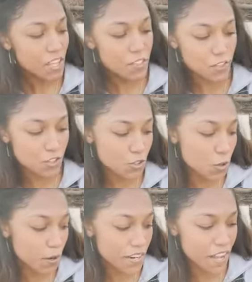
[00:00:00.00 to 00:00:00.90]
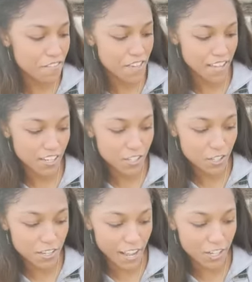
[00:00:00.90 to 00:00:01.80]
the story of the
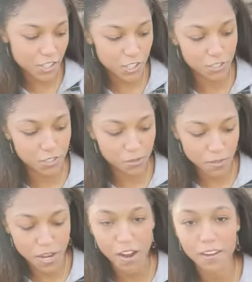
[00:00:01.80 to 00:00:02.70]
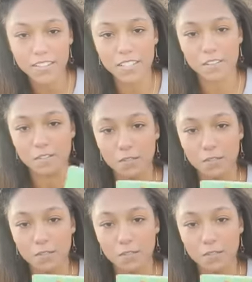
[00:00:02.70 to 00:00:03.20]
international sweethearts of